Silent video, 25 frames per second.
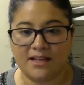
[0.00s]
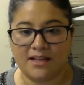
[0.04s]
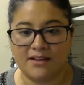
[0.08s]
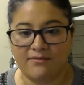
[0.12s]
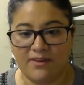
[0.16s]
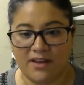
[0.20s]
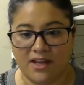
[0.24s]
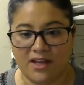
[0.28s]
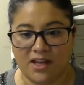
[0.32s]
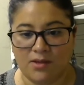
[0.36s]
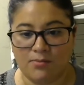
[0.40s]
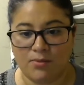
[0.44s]

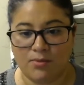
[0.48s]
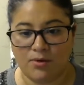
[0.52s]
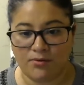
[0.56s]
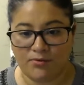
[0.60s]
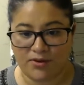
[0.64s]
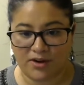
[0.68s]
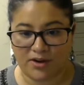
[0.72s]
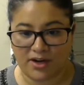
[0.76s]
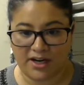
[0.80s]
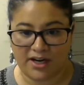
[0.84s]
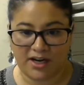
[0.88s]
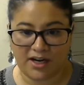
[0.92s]
available
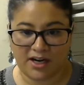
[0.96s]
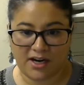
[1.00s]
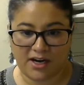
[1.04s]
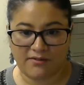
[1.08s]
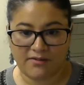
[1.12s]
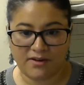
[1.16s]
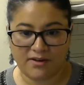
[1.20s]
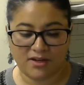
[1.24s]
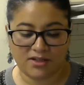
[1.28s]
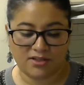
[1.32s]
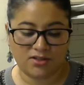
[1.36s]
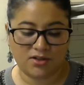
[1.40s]
for
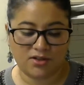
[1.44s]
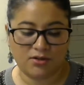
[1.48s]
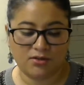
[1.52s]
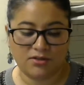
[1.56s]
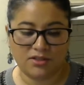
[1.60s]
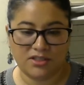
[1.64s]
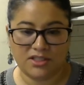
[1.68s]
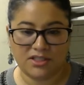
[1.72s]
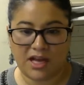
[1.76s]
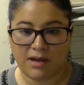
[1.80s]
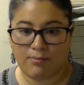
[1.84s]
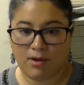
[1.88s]
caregivers, so
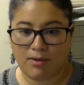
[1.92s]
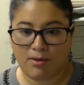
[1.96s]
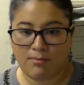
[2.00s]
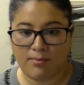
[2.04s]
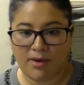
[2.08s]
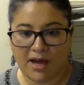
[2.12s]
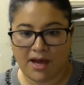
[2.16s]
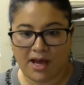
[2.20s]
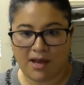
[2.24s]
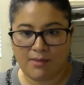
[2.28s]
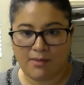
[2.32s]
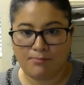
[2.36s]
stop on
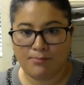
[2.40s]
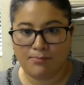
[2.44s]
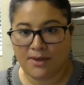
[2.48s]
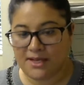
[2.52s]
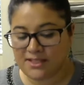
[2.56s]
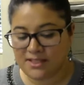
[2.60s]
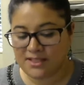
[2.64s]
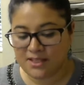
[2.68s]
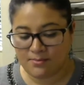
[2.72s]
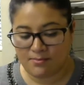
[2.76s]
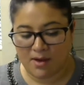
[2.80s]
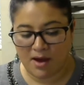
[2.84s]
by, pick
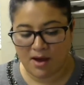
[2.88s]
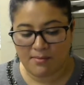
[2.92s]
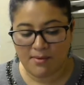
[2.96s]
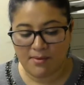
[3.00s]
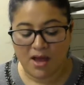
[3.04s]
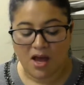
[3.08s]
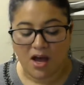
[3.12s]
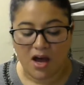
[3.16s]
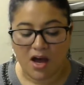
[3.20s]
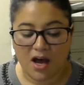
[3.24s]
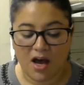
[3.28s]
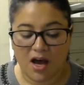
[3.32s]
some up,
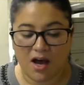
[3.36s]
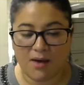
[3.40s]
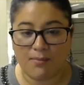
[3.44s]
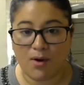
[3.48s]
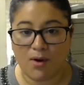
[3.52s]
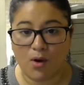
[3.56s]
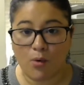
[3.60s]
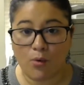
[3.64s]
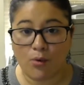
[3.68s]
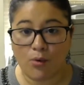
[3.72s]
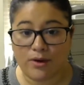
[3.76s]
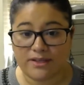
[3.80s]
but
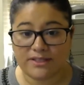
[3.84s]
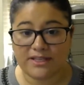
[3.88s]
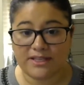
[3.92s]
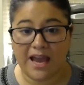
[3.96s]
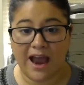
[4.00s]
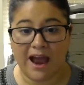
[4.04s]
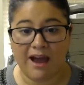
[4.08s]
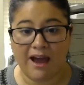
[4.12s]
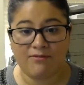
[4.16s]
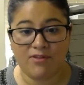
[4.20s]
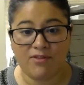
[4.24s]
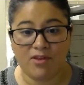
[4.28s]
always
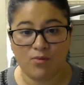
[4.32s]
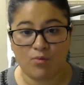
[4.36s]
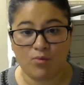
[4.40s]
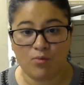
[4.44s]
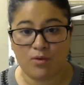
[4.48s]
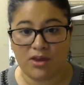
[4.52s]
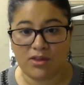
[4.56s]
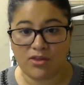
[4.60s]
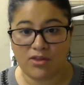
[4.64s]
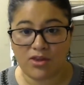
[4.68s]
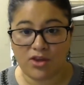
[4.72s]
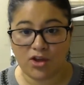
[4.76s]
have them
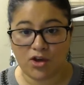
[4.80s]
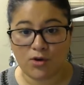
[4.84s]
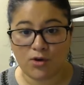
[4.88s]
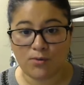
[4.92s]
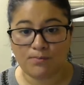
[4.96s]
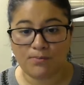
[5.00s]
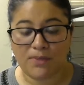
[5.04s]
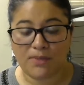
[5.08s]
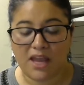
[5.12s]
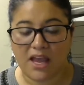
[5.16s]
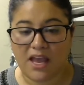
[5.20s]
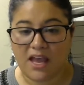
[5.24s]
with you.
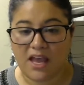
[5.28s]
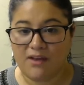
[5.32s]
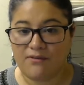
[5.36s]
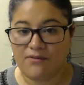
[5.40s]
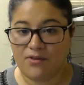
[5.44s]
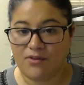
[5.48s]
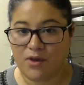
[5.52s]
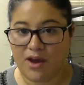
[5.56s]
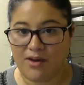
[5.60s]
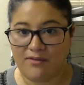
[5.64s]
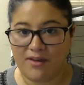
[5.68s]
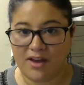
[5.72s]
If
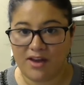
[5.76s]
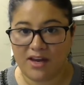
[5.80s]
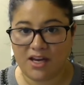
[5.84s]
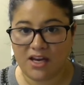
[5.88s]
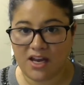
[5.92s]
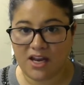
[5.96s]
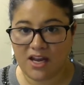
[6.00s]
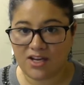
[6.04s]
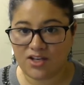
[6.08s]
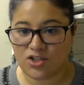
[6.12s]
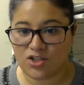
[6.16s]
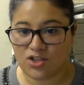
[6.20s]
you have
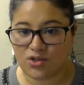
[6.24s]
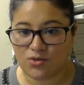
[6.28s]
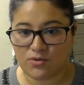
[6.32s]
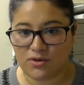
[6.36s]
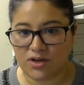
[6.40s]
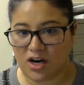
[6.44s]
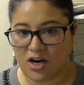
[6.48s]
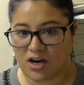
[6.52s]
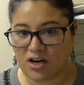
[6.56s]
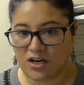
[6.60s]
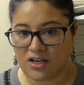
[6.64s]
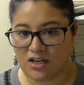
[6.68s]
any issues
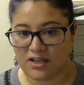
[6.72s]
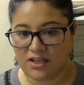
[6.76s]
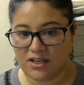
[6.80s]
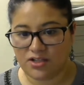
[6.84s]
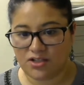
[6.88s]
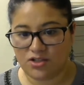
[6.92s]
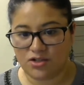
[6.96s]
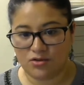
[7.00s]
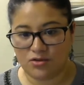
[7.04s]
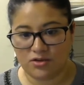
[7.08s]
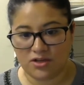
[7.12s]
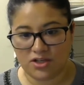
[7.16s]
regarding
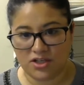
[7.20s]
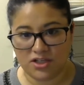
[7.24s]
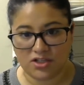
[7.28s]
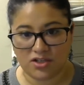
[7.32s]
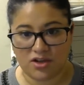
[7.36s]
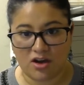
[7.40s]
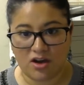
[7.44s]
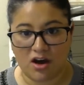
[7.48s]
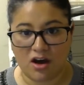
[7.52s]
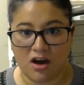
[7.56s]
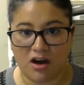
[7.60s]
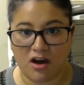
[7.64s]
this, you can just
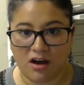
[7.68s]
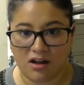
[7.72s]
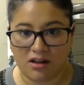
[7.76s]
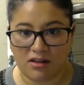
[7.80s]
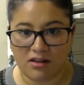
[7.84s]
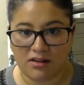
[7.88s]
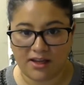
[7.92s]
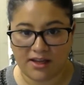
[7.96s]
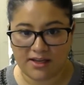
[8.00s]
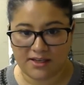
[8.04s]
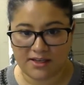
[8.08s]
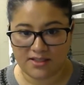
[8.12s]
call,
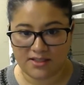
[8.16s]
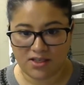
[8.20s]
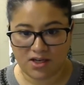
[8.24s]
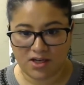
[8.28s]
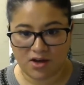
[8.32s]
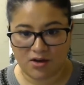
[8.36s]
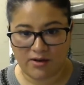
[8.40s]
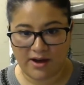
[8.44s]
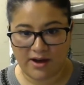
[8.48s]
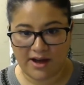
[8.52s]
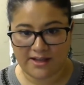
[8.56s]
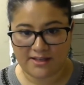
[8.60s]
let us
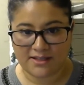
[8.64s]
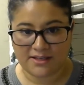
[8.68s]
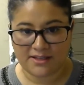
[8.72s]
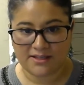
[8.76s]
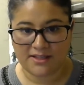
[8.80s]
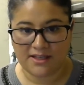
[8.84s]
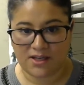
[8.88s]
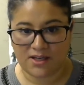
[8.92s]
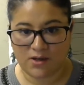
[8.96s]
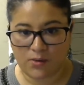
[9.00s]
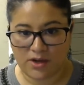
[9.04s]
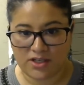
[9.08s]
know, ask us
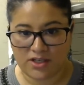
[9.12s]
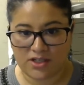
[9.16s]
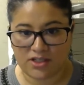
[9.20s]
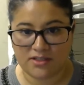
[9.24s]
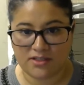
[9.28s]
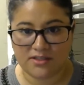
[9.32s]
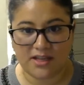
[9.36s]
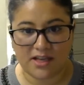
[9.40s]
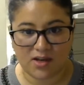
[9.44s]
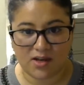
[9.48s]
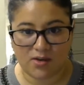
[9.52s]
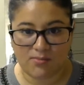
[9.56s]
any questions
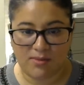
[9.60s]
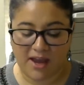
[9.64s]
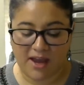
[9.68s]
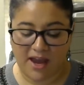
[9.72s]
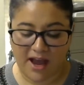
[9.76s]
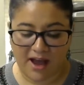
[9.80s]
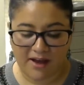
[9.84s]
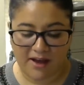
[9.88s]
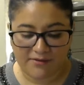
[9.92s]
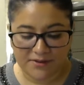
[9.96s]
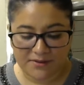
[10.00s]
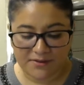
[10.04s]
that you may
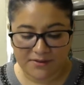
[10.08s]
have.